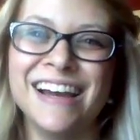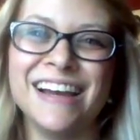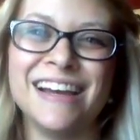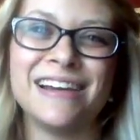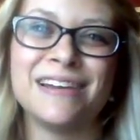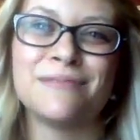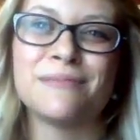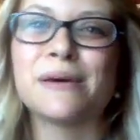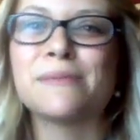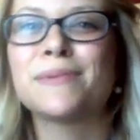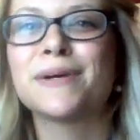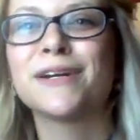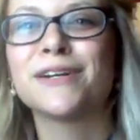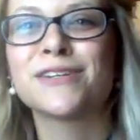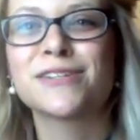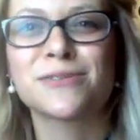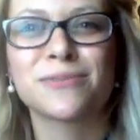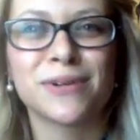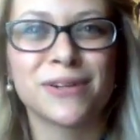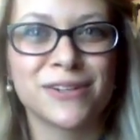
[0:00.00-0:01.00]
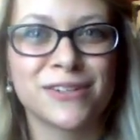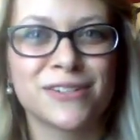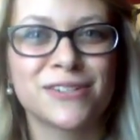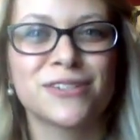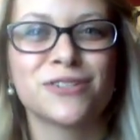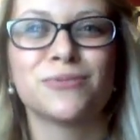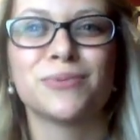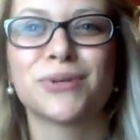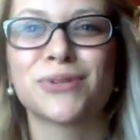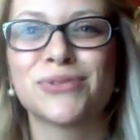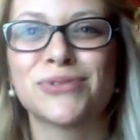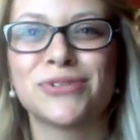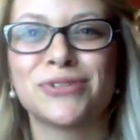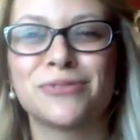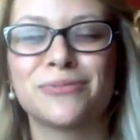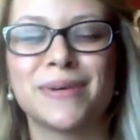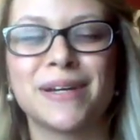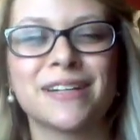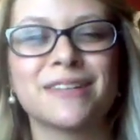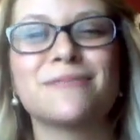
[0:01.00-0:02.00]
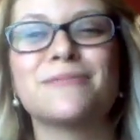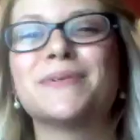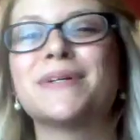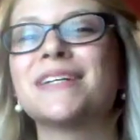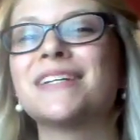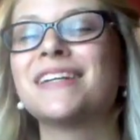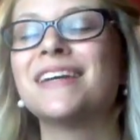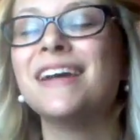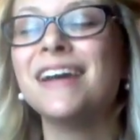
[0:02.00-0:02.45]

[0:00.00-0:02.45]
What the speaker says: And my parents weren't super thrilled about it, but